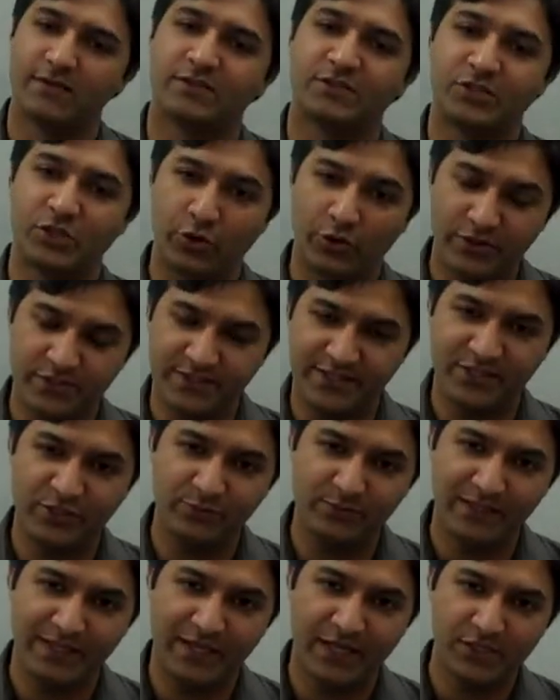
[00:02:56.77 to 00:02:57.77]
storage
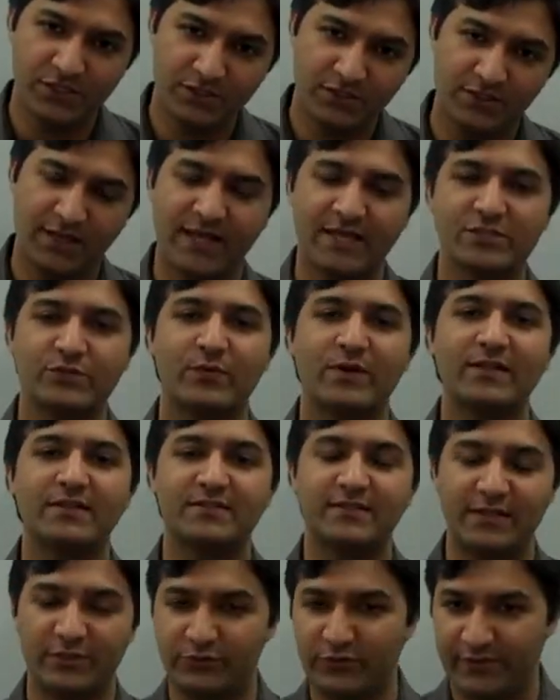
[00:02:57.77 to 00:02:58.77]
deduplication as well
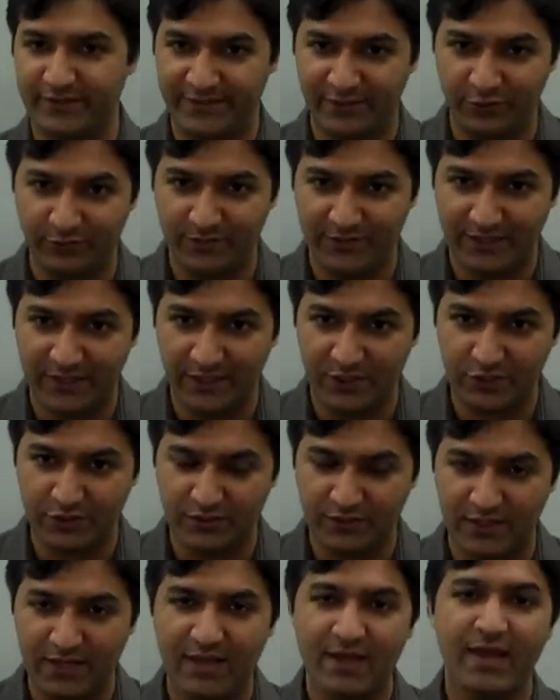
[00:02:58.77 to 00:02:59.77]
as network
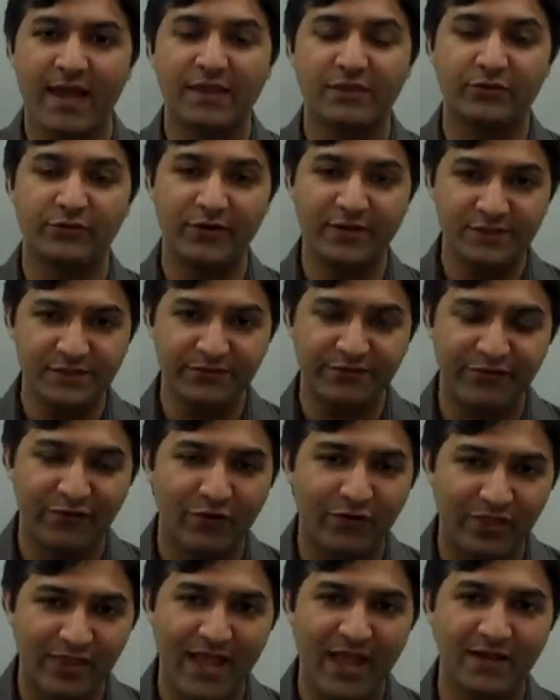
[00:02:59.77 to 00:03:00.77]
deduplication. And the reason
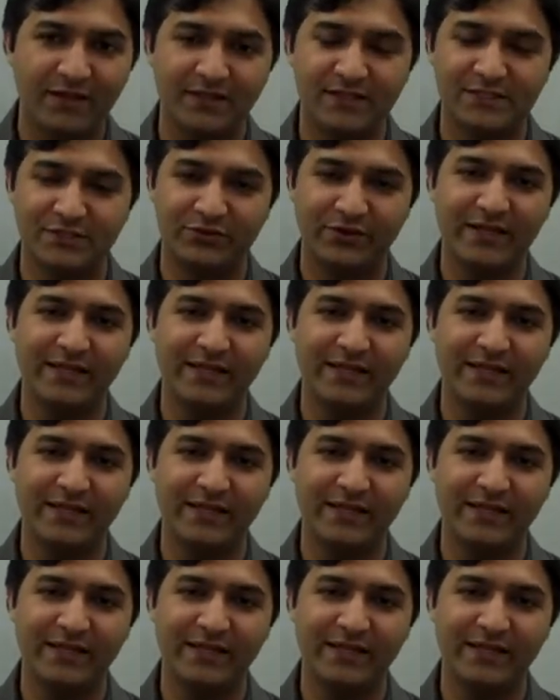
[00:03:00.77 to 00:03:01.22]
for that is